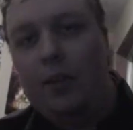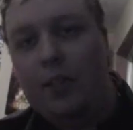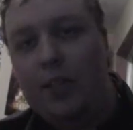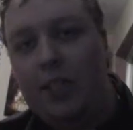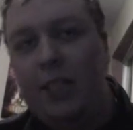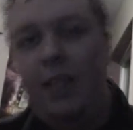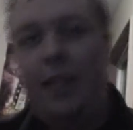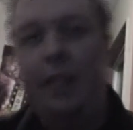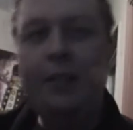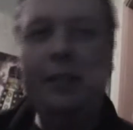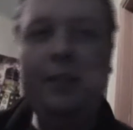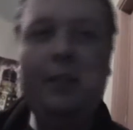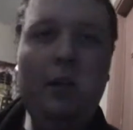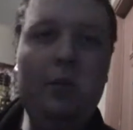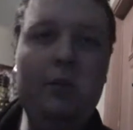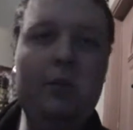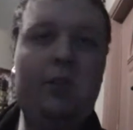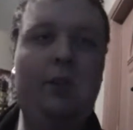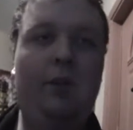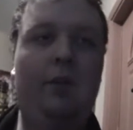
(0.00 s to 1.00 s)
Mars, he doesn't
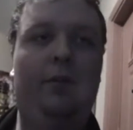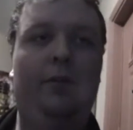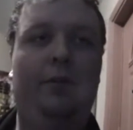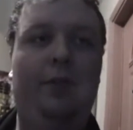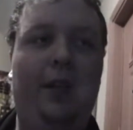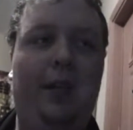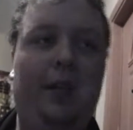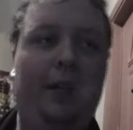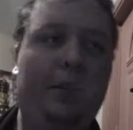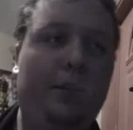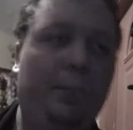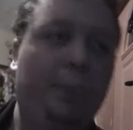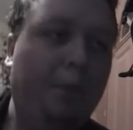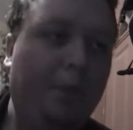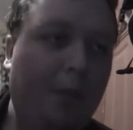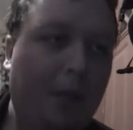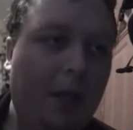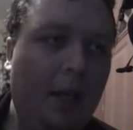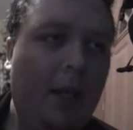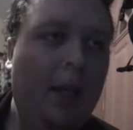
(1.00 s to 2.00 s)
know certain things.
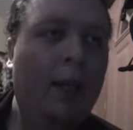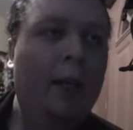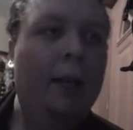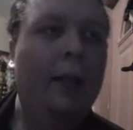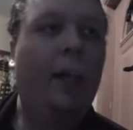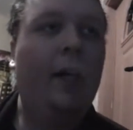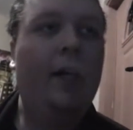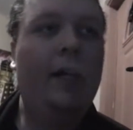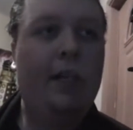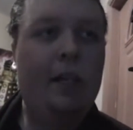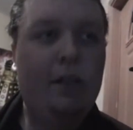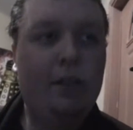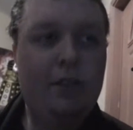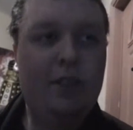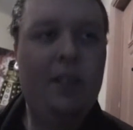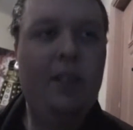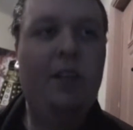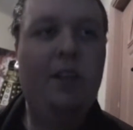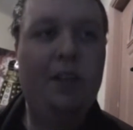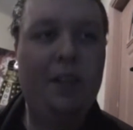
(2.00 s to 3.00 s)
Now
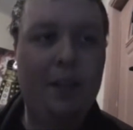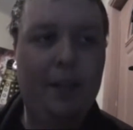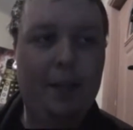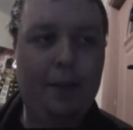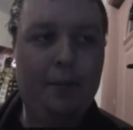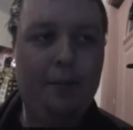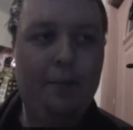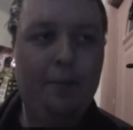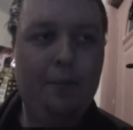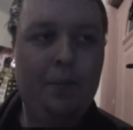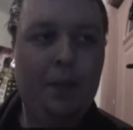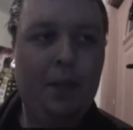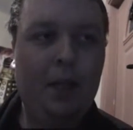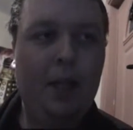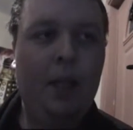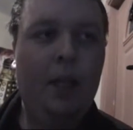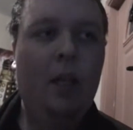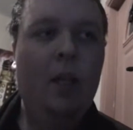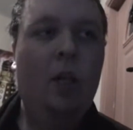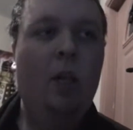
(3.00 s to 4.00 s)
here's the thing.
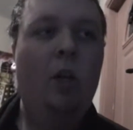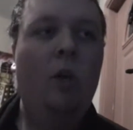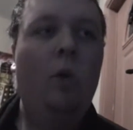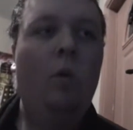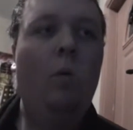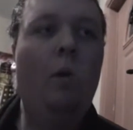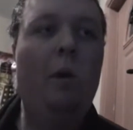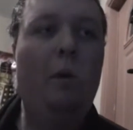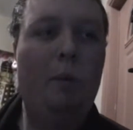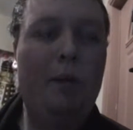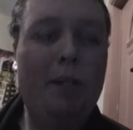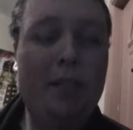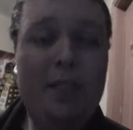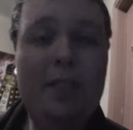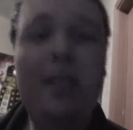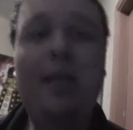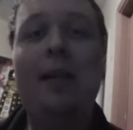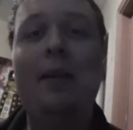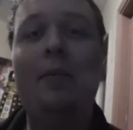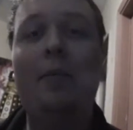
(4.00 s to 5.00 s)
When we
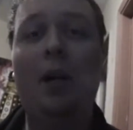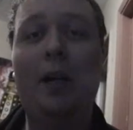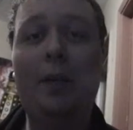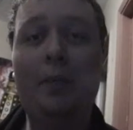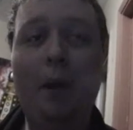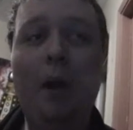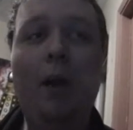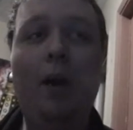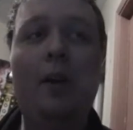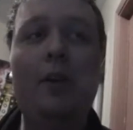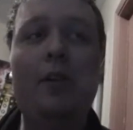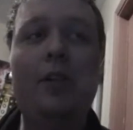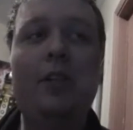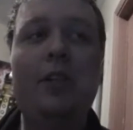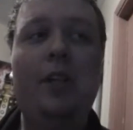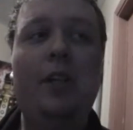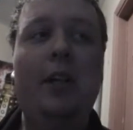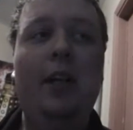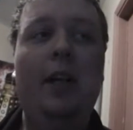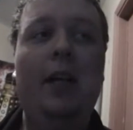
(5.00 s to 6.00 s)
see him on
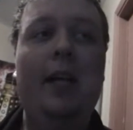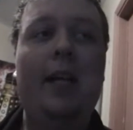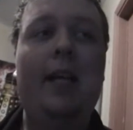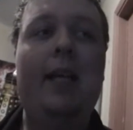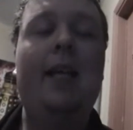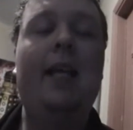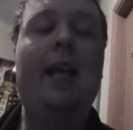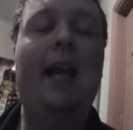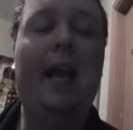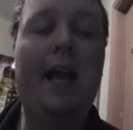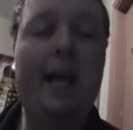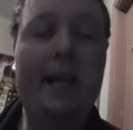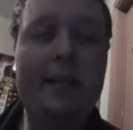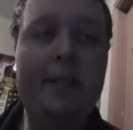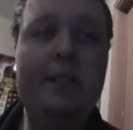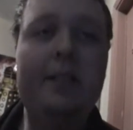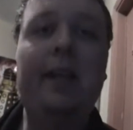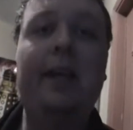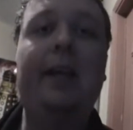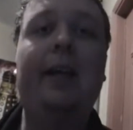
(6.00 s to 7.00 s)
Mars, he
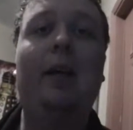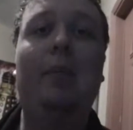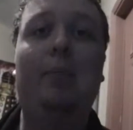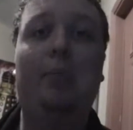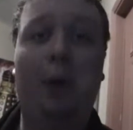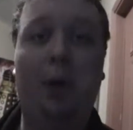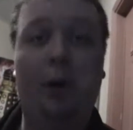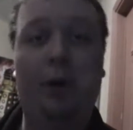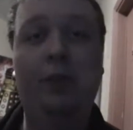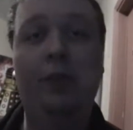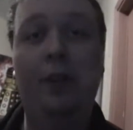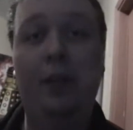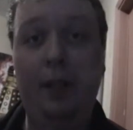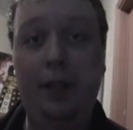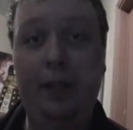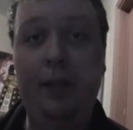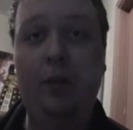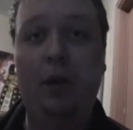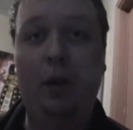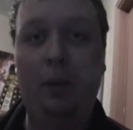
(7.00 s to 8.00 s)
acts like a
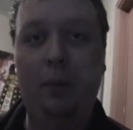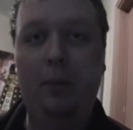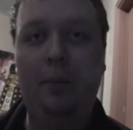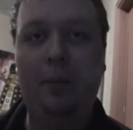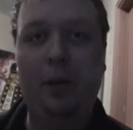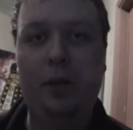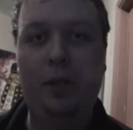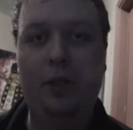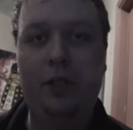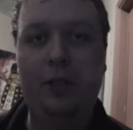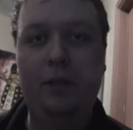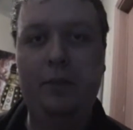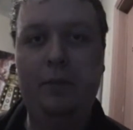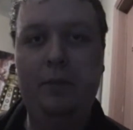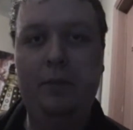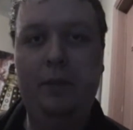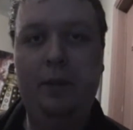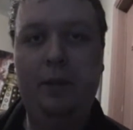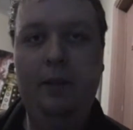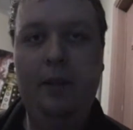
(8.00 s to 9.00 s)
perfectly normal
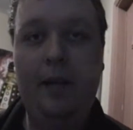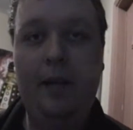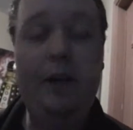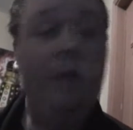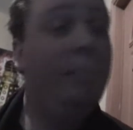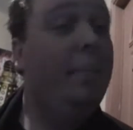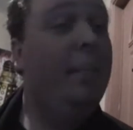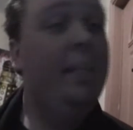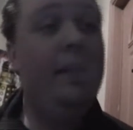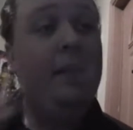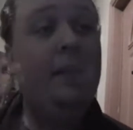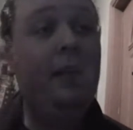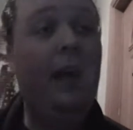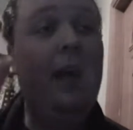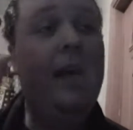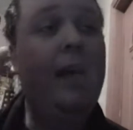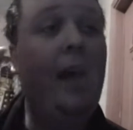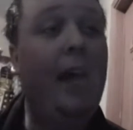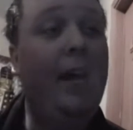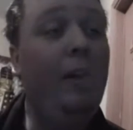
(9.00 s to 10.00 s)
person. I
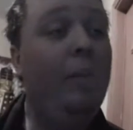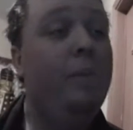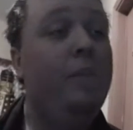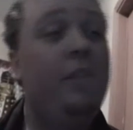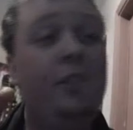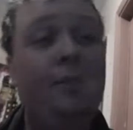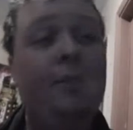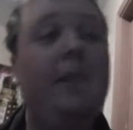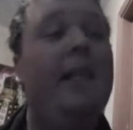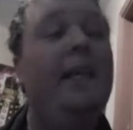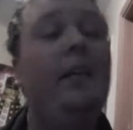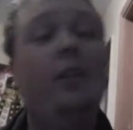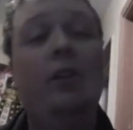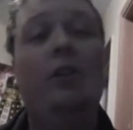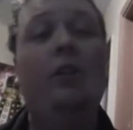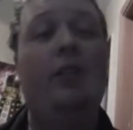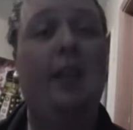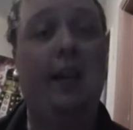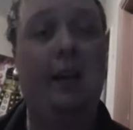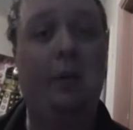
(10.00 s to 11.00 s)
don't just mean he
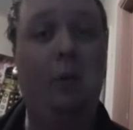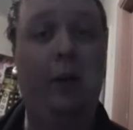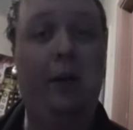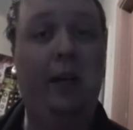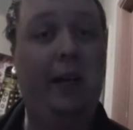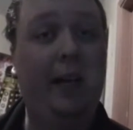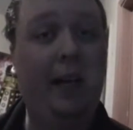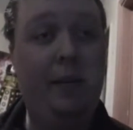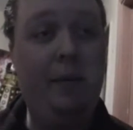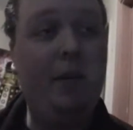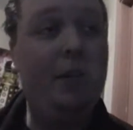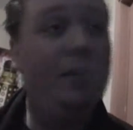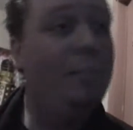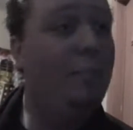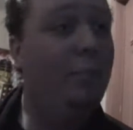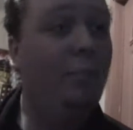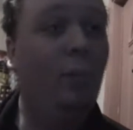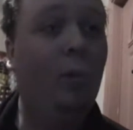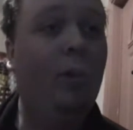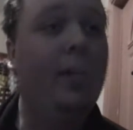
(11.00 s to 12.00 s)
looks like one, like I
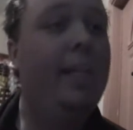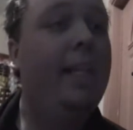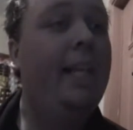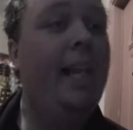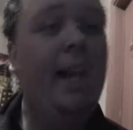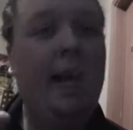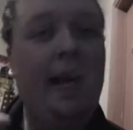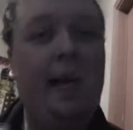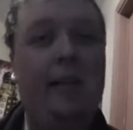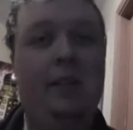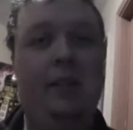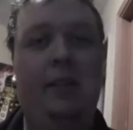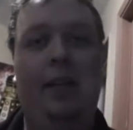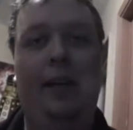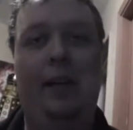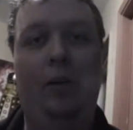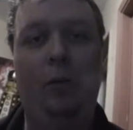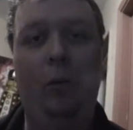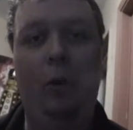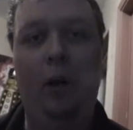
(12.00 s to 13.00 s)
mentioned before. He
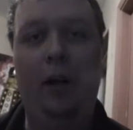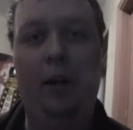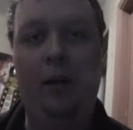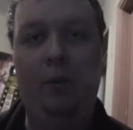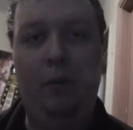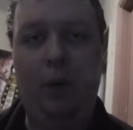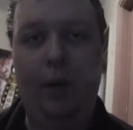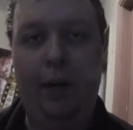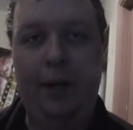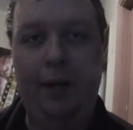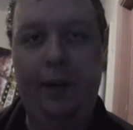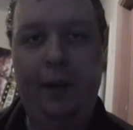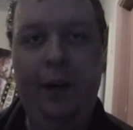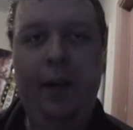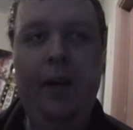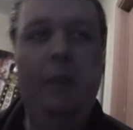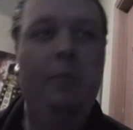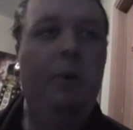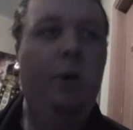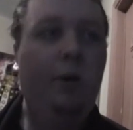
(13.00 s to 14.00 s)
acts like one.
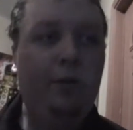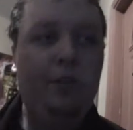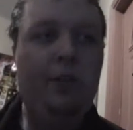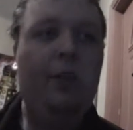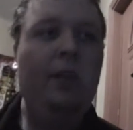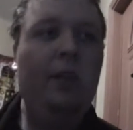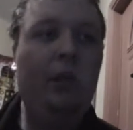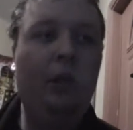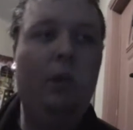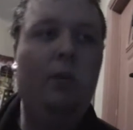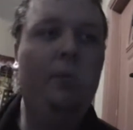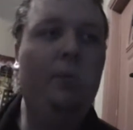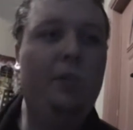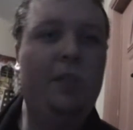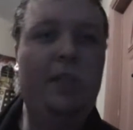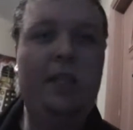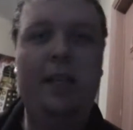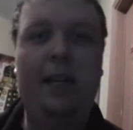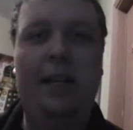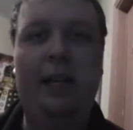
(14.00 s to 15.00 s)
Perfectly
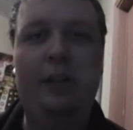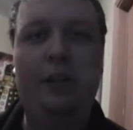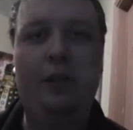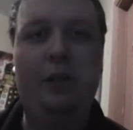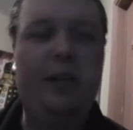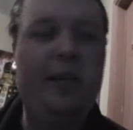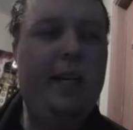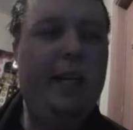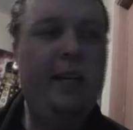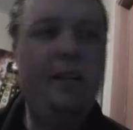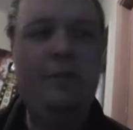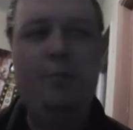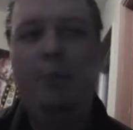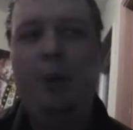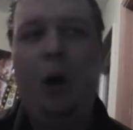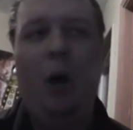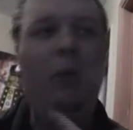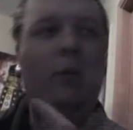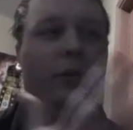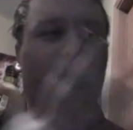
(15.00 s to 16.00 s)
normal teenager. He has
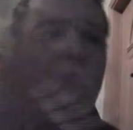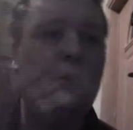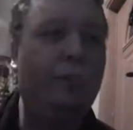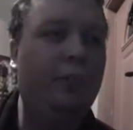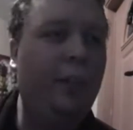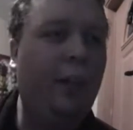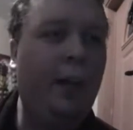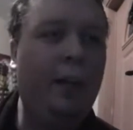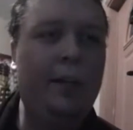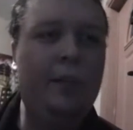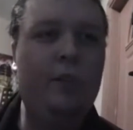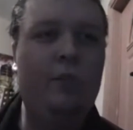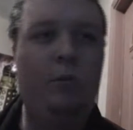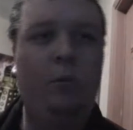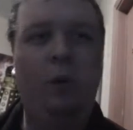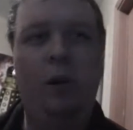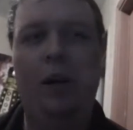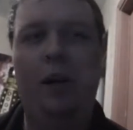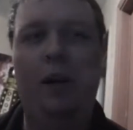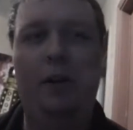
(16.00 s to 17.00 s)
posters on
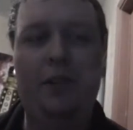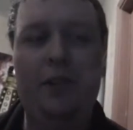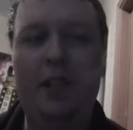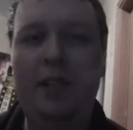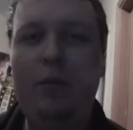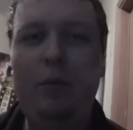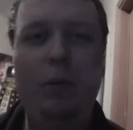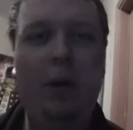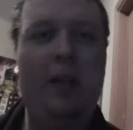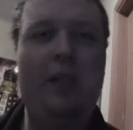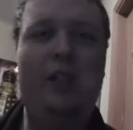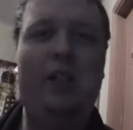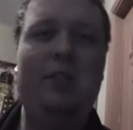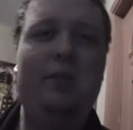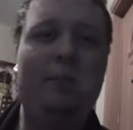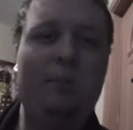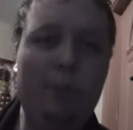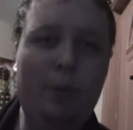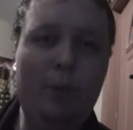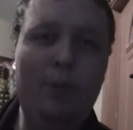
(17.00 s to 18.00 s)
his walls. He
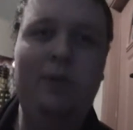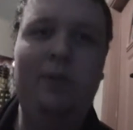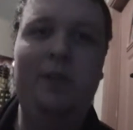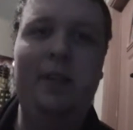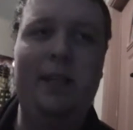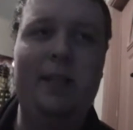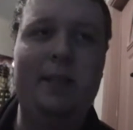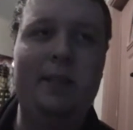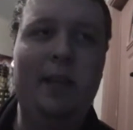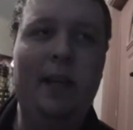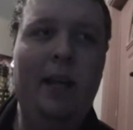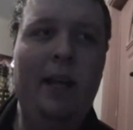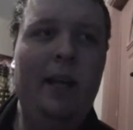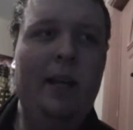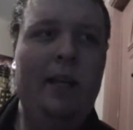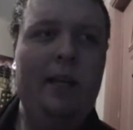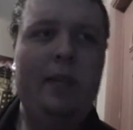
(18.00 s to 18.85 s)
watches movies.